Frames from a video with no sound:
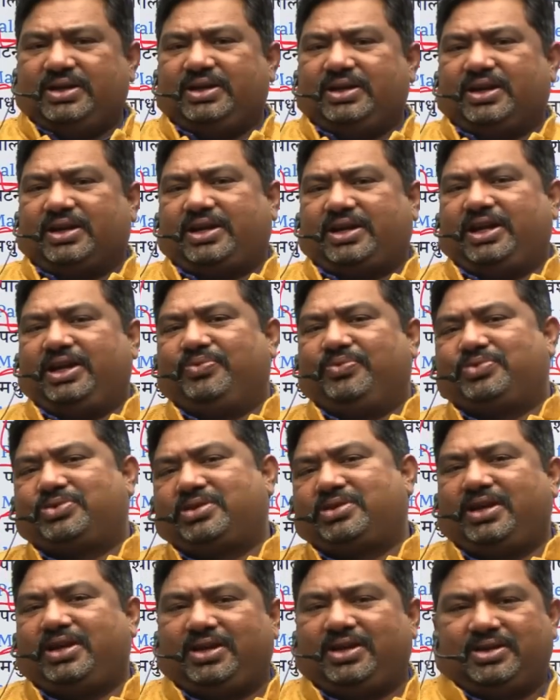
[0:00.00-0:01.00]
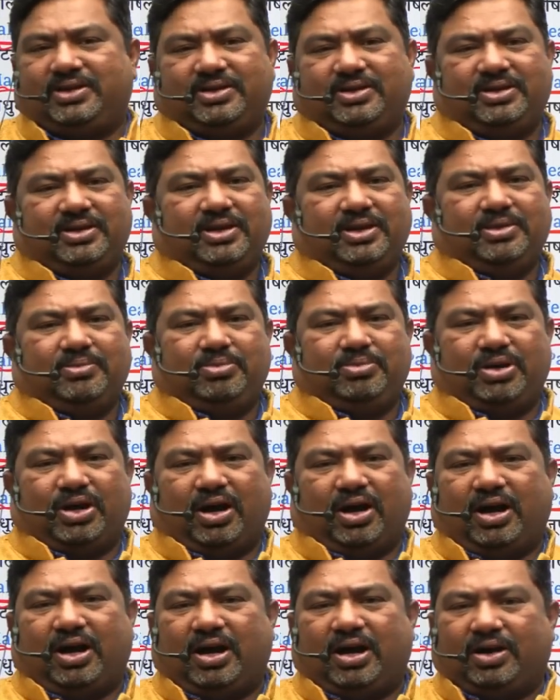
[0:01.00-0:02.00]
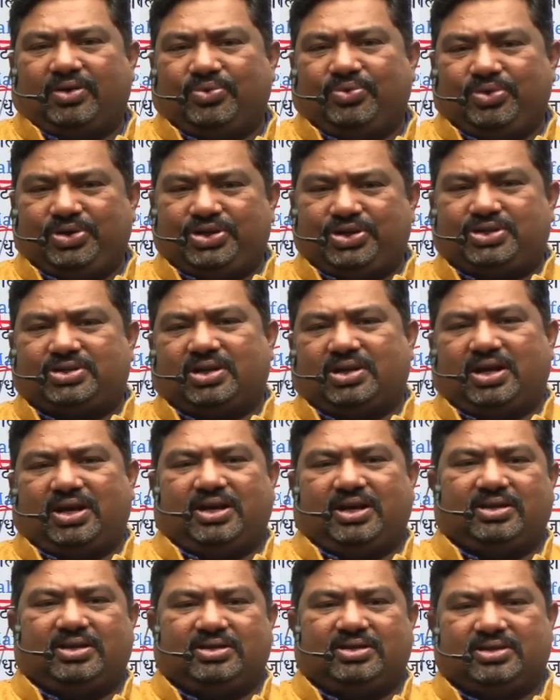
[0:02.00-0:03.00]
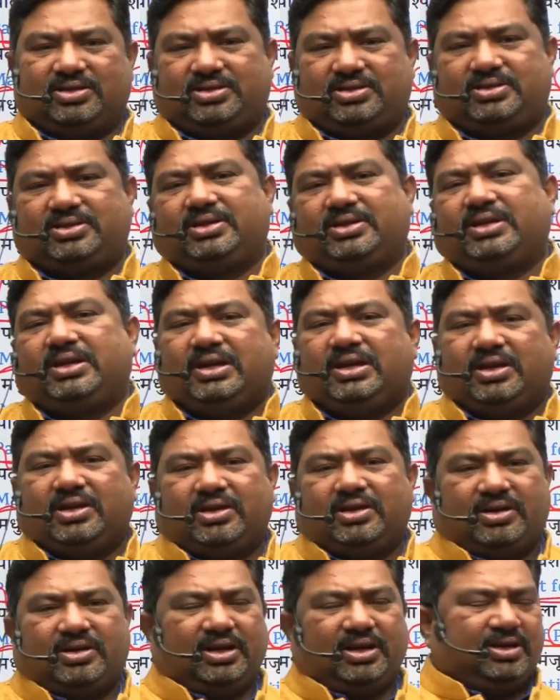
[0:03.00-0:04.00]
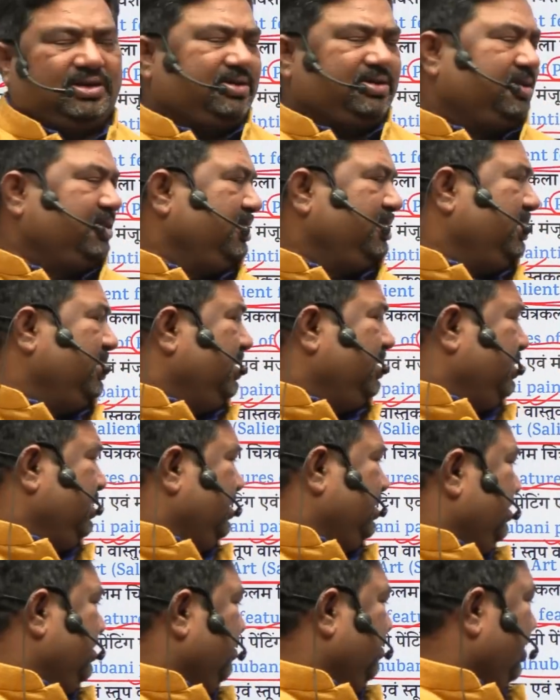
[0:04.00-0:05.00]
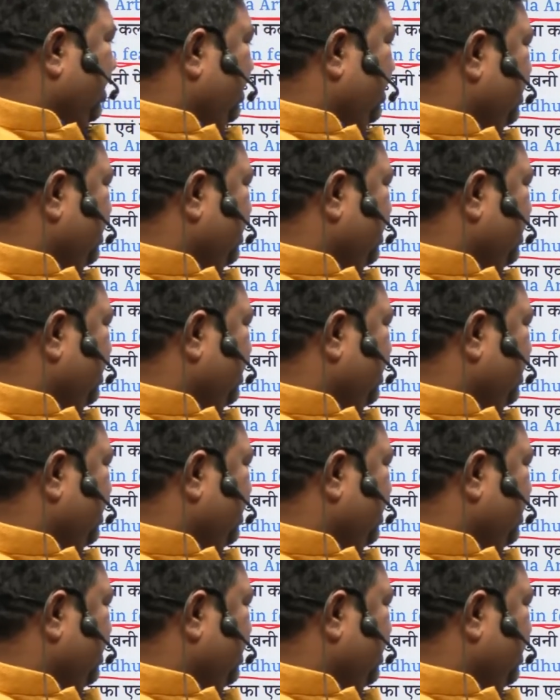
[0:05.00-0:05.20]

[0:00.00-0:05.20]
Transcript: caves like Bihar, Odisha and others, right? But